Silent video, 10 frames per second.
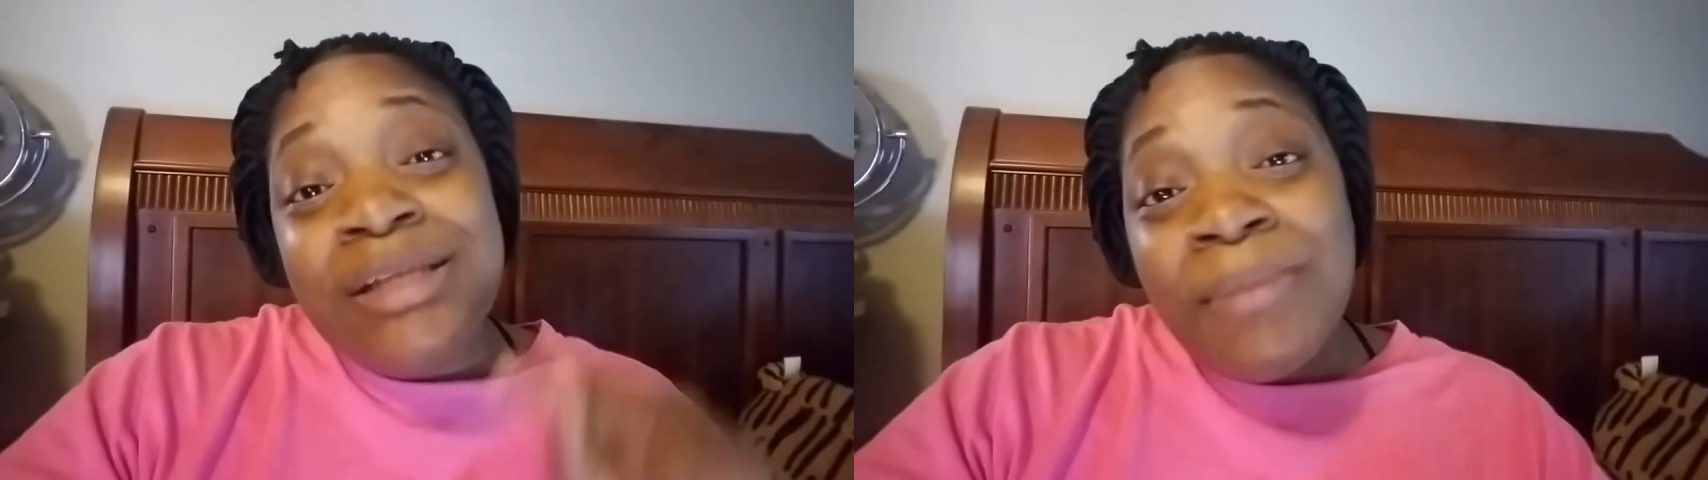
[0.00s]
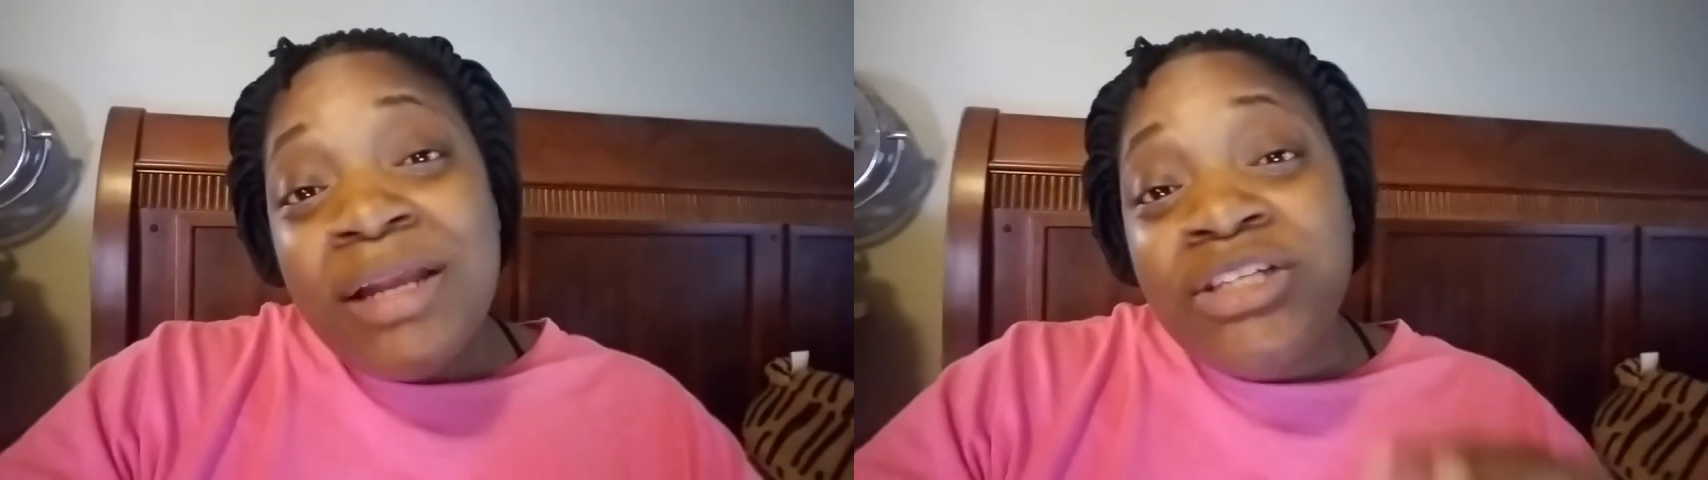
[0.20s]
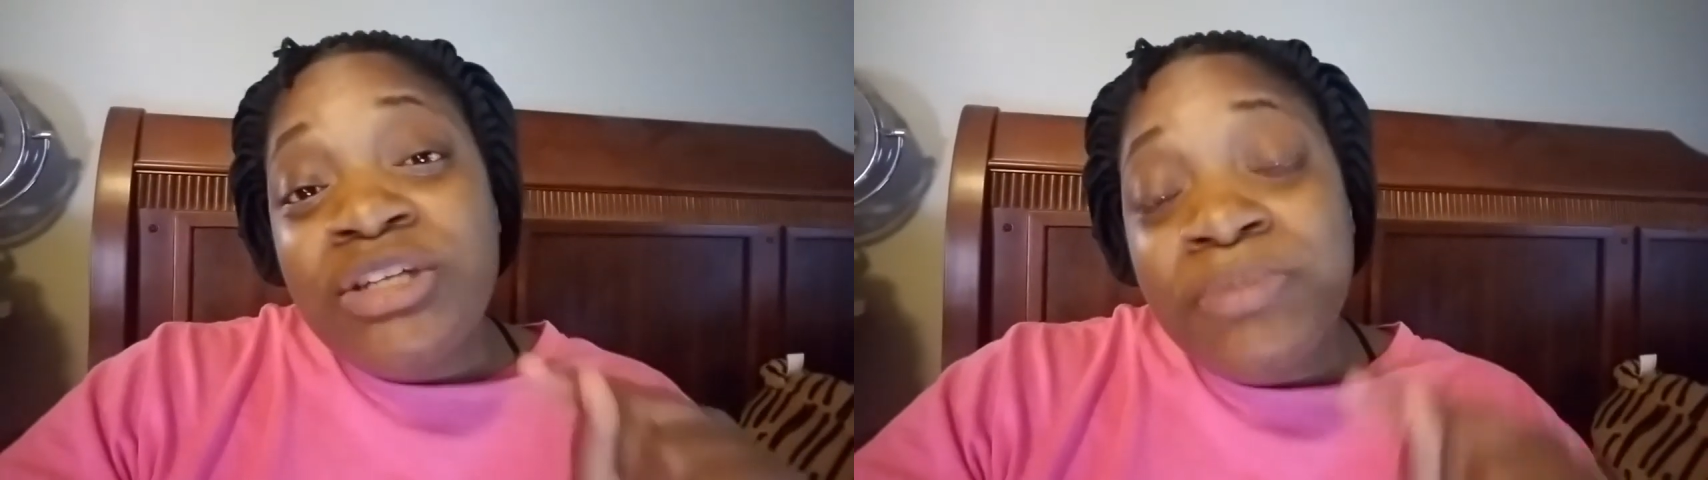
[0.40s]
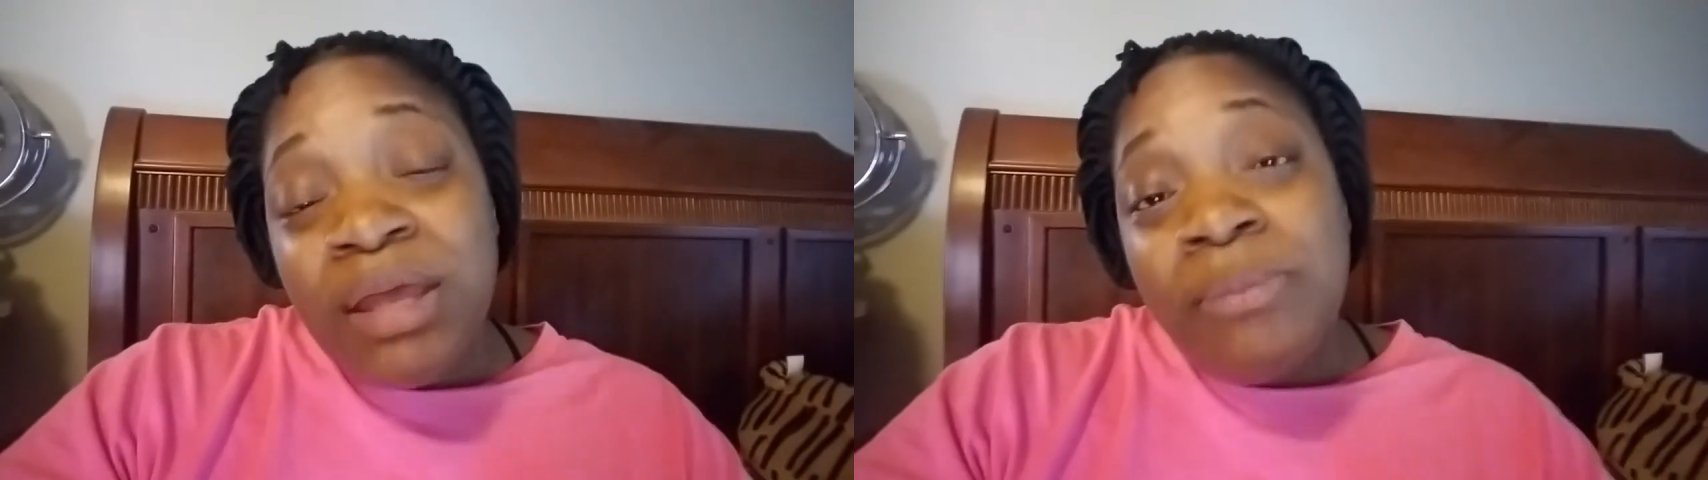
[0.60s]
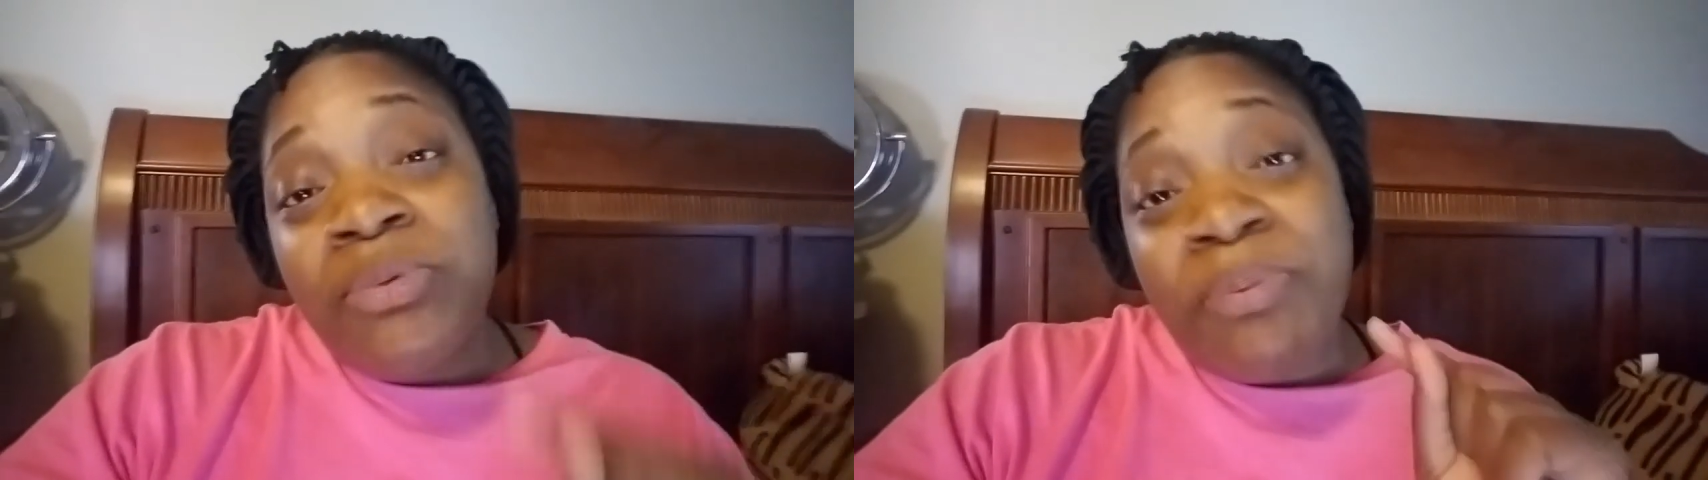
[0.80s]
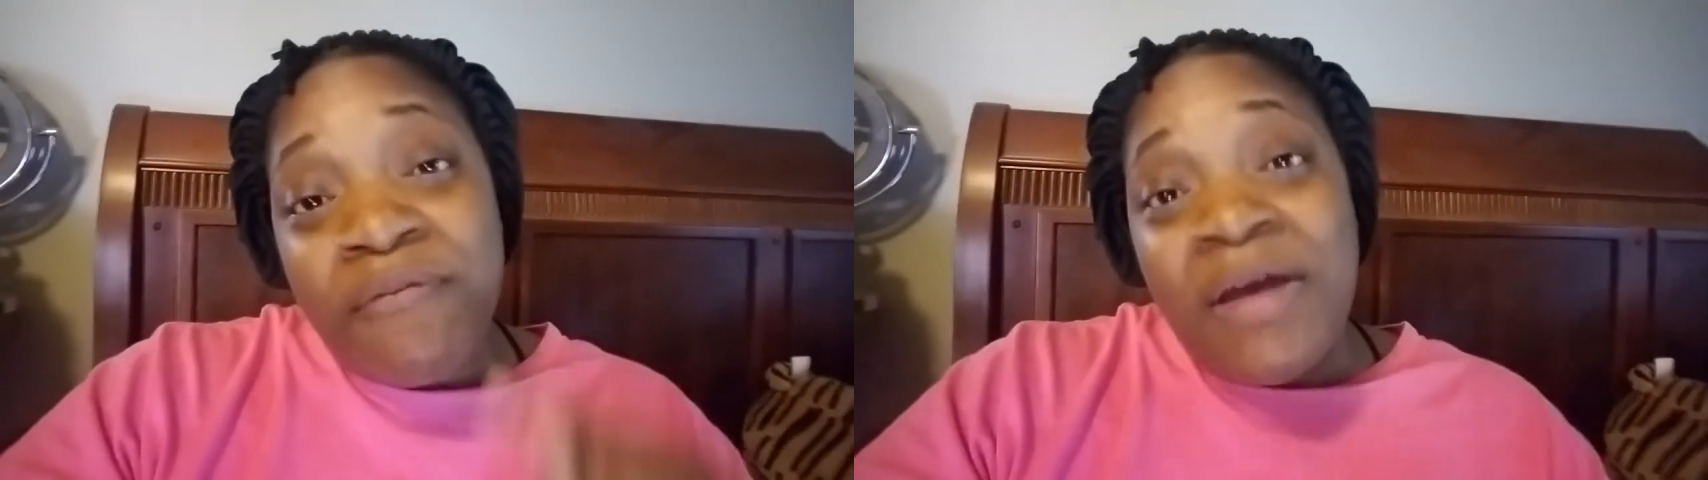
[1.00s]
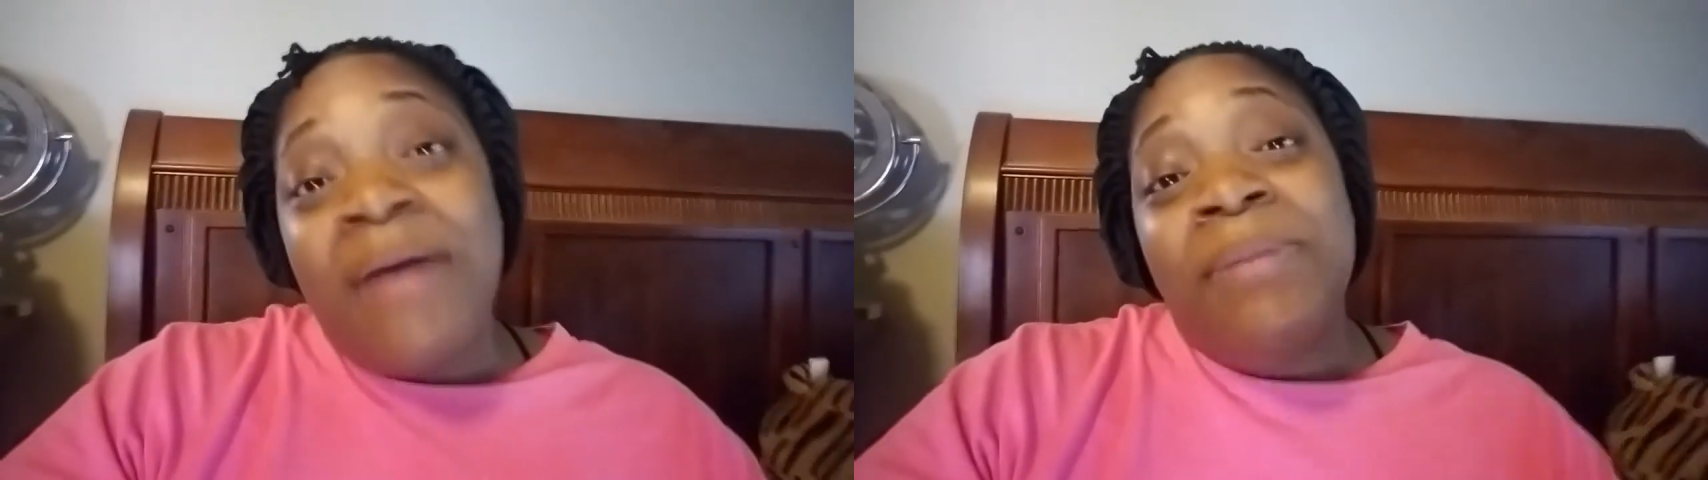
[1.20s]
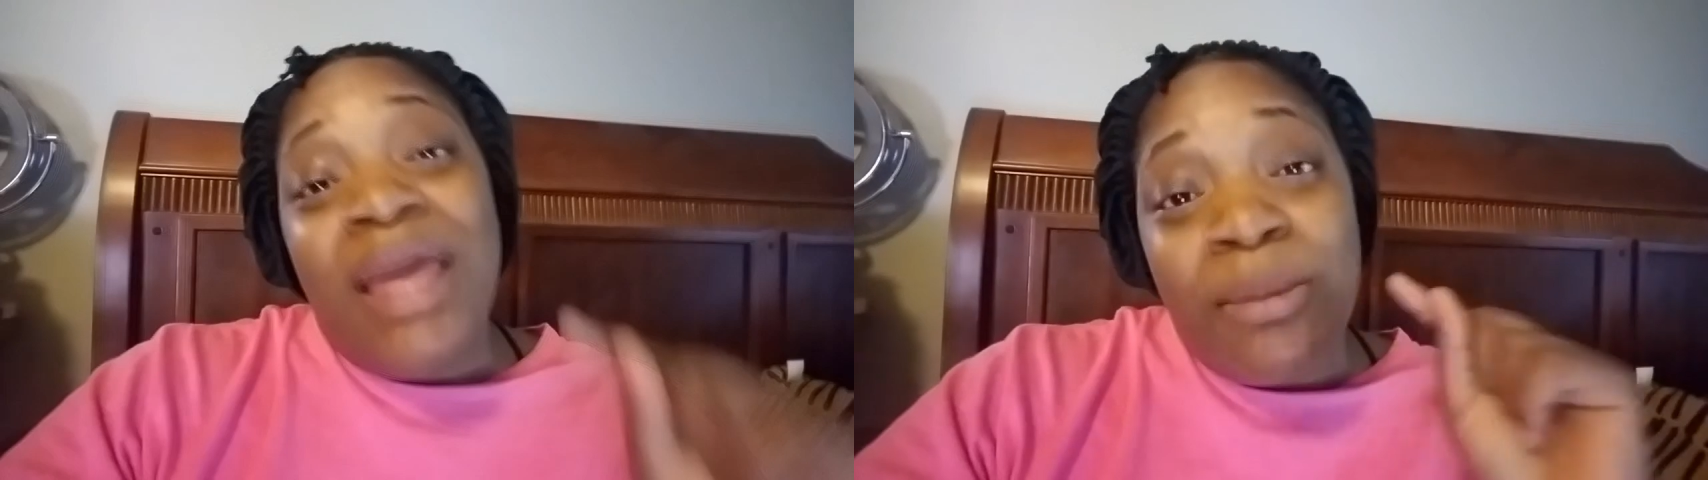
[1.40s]
somebody should be able to
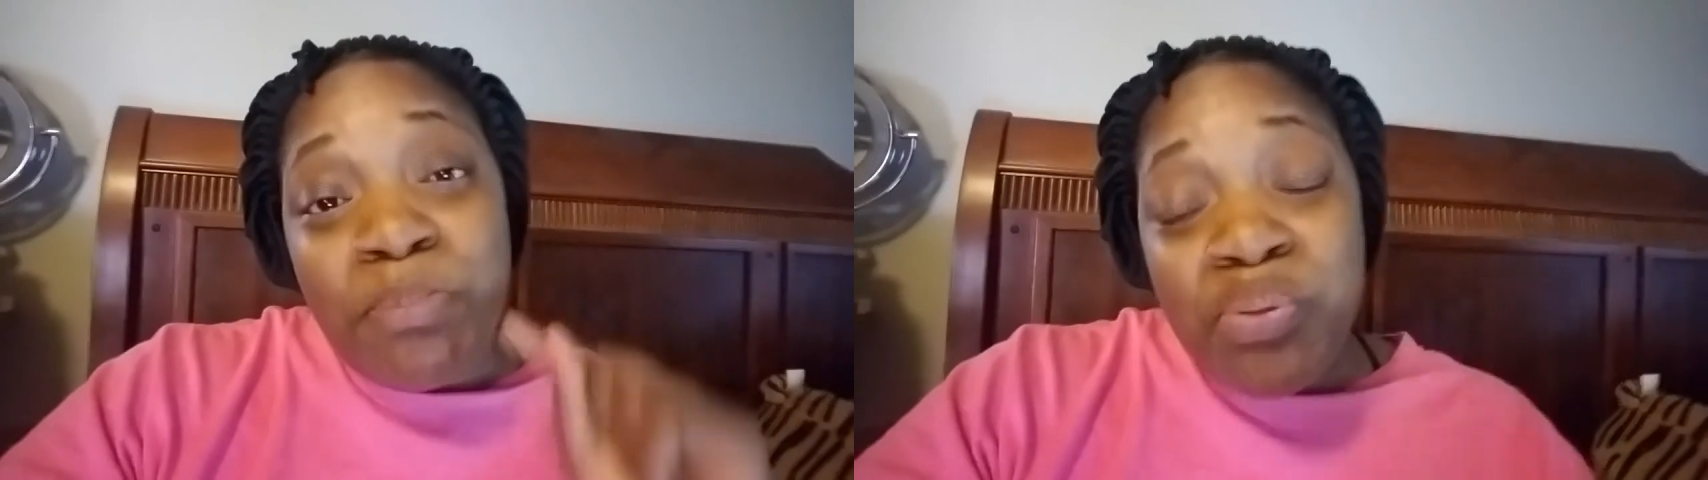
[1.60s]
provide me a